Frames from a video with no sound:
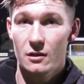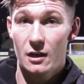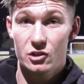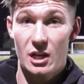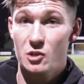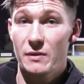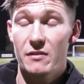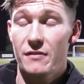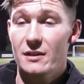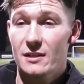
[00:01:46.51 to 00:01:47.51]
Uh, Jack's
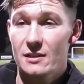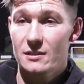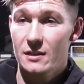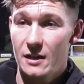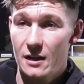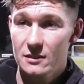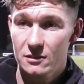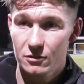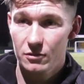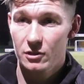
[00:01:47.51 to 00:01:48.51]
been fantastic, he
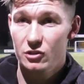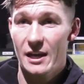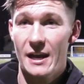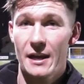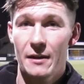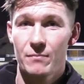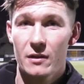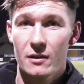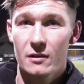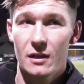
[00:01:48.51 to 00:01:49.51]
has. It's, uh,
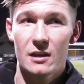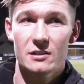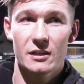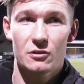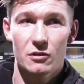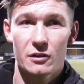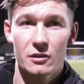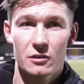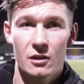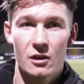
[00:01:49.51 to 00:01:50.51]
you see, it took a,
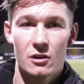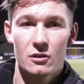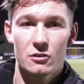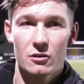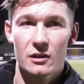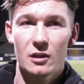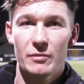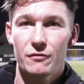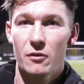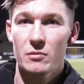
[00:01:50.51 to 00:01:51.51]
took a little
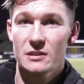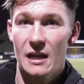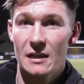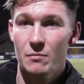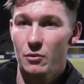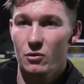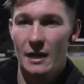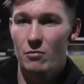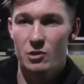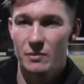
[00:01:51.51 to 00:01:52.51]
bit for him to settle in, but
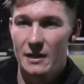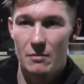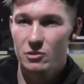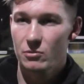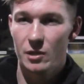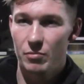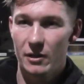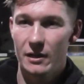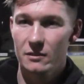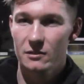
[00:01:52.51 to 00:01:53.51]
now he's been absolutely
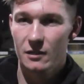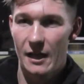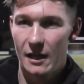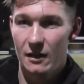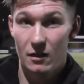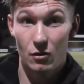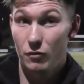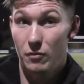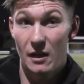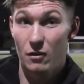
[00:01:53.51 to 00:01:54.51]
brilliant. Uh, I
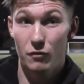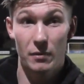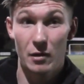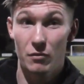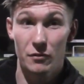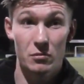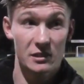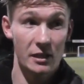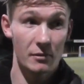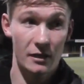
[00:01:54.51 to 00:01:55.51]
love I love playing with him. We
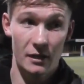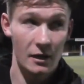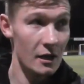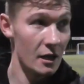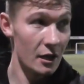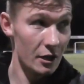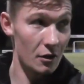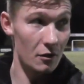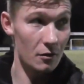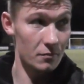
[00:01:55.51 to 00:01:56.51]
seem to, you
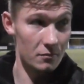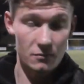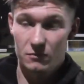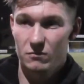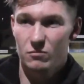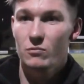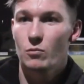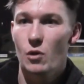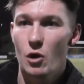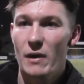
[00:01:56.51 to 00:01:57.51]
know,
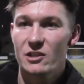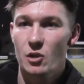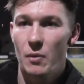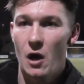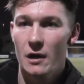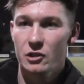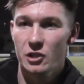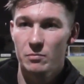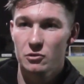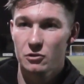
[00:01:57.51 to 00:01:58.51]
work well as a
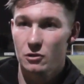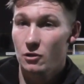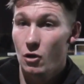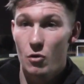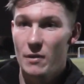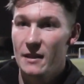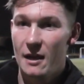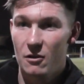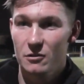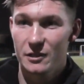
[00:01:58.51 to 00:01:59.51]
partnership, so long may
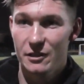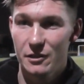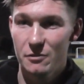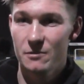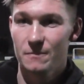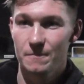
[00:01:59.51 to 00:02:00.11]
that continue.